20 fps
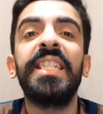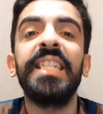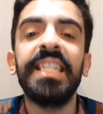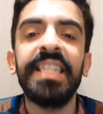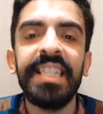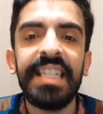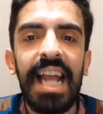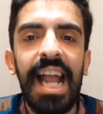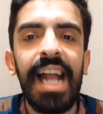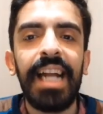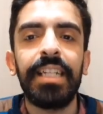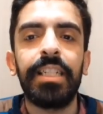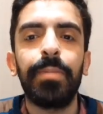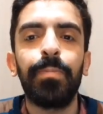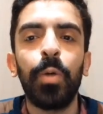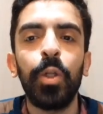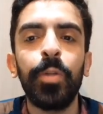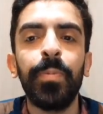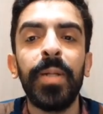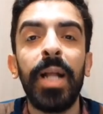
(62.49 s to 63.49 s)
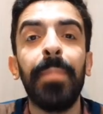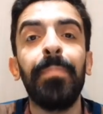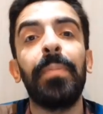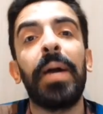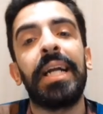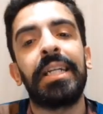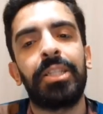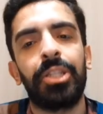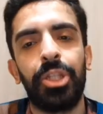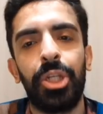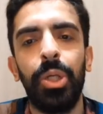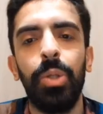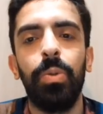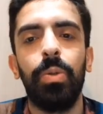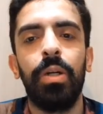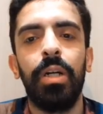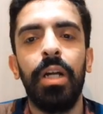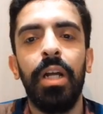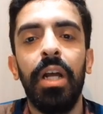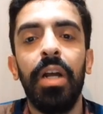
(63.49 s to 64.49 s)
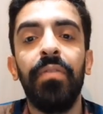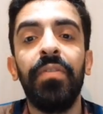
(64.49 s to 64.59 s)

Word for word: 68 multiplied by 2,